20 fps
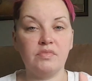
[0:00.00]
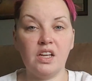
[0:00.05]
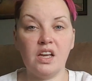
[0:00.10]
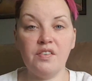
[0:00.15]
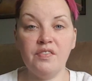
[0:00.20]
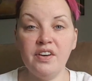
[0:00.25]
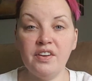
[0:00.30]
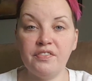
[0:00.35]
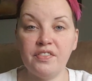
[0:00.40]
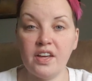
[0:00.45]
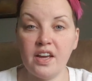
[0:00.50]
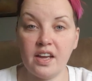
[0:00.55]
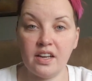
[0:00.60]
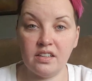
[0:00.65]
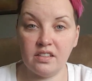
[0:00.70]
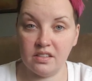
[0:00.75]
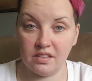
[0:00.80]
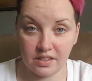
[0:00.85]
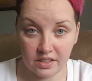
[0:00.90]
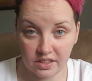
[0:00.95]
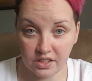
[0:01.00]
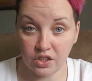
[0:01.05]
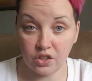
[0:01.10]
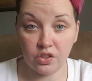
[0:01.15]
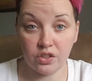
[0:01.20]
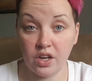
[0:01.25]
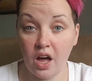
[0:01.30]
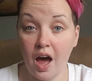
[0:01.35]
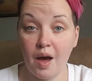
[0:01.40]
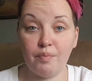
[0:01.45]
even if they had
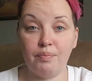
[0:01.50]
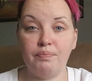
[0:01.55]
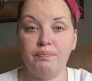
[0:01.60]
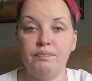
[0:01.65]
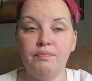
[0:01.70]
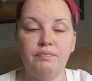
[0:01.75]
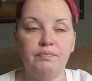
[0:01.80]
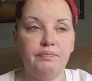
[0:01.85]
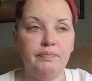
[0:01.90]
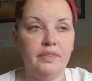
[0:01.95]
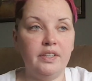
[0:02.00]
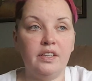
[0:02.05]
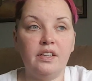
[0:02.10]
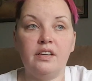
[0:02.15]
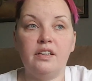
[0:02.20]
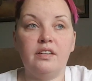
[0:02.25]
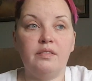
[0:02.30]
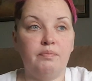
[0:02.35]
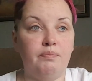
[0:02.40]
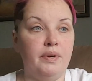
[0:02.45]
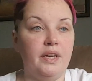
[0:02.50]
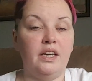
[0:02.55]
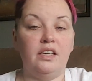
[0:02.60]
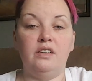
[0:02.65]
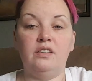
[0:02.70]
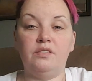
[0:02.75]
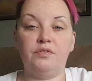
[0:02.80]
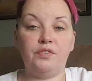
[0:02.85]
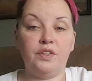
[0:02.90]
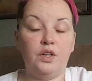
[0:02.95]
still not
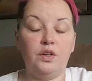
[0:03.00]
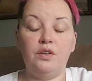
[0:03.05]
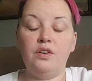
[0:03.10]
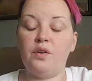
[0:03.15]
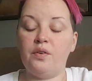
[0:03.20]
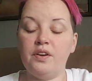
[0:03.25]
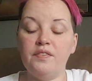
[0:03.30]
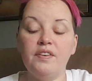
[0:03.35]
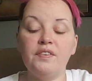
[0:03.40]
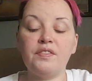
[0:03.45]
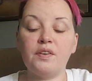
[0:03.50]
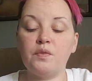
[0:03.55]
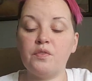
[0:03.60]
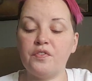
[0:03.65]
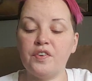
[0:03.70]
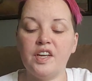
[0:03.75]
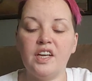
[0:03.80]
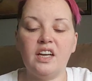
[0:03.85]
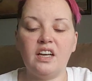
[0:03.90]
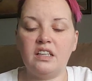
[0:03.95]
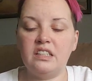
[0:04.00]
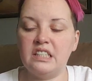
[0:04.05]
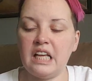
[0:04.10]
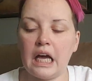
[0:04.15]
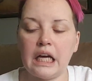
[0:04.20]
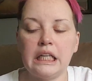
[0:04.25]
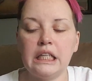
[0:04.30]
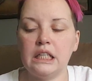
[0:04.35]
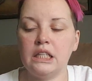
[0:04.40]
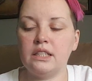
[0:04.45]
been, you know, even if they were fitting
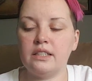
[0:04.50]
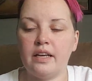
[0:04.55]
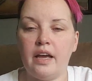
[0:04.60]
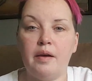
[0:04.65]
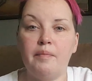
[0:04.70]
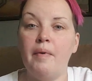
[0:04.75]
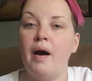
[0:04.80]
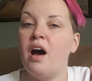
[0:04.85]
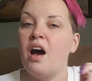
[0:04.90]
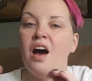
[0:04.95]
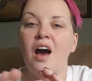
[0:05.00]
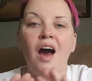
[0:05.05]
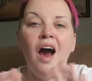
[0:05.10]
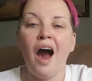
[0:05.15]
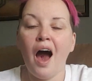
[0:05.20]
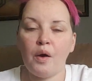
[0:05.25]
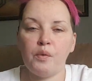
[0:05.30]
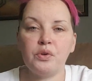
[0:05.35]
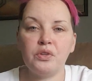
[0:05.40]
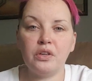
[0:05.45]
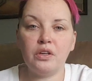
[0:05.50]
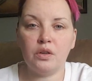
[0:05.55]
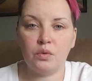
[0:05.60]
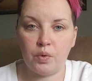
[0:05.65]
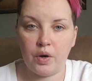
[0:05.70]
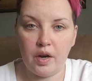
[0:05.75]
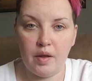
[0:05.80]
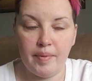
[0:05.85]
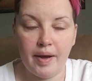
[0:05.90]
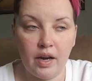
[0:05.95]
exactly the same, I wasn't gonna
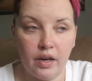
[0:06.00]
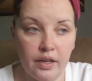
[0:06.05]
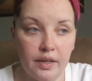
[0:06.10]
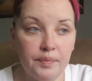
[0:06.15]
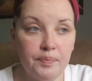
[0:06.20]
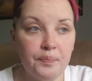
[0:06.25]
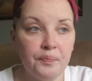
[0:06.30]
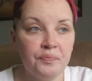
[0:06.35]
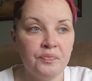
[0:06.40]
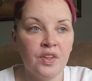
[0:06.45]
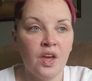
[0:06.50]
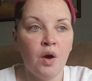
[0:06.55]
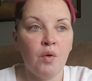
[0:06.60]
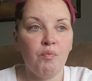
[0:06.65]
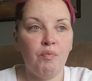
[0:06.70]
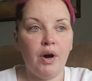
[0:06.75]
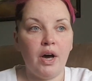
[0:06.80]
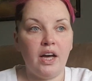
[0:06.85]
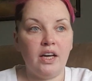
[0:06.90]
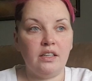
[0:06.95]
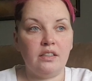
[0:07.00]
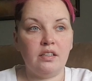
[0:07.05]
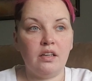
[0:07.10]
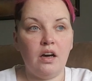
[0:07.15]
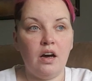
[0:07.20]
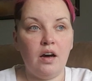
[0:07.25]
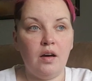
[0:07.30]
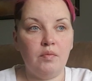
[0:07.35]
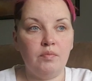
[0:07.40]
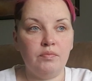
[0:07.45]
worry about it. But
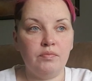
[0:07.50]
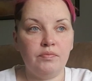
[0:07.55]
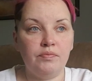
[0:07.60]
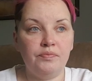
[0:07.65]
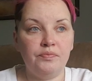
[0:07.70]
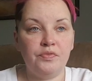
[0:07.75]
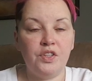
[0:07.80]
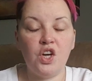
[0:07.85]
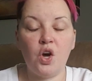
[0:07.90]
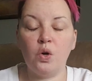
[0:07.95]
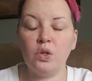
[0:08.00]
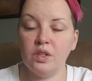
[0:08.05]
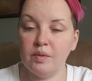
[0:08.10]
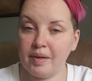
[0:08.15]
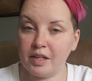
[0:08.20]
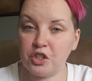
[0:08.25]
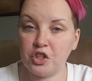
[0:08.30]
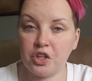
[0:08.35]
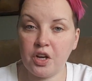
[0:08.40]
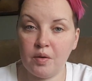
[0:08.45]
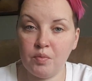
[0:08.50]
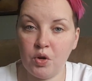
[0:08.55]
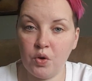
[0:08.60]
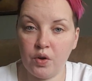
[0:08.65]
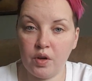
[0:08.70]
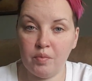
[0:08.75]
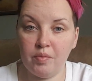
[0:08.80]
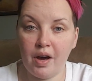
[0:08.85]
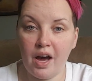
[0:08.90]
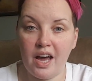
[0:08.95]
the only metric I'm
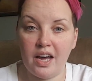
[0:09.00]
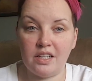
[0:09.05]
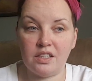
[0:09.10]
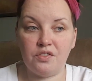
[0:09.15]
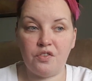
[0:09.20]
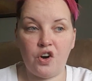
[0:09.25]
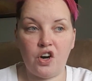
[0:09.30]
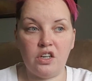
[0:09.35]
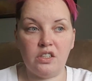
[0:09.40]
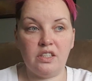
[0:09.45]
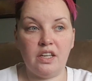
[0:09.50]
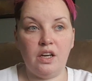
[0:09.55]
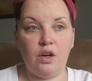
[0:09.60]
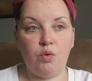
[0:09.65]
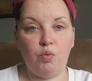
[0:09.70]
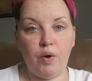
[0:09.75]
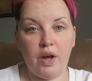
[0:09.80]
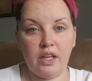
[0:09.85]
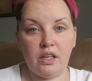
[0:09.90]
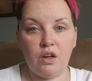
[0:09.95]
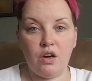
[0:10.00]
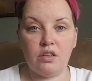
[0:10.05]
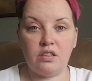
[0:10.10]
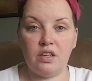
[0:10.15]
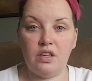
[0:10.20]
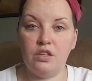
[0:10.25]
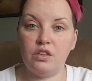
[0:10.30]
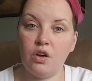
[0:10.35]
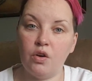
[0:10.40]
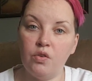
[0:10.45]
going by as far as like weight loss
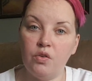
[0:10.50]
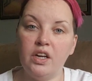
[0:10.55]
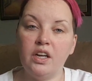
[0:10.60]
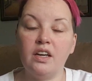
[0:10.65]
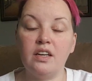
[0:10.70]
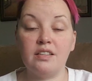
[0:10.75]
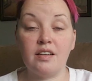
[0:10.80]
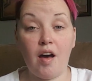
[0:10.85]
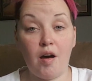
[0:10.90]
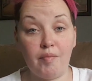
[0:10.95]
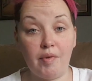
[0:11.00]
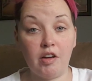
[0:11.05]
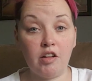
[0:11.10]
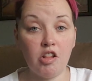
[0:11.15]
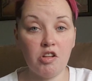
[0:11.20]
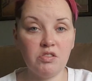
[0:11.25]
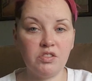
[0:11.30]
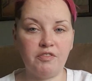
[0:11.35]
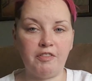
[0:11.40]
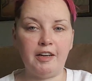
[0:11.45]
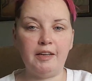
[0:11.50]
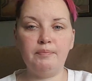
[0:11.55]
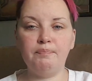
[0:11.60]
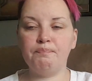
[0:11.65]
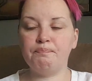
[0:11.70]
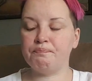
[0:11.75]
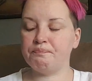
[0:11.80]
and toning is how my clothes fit.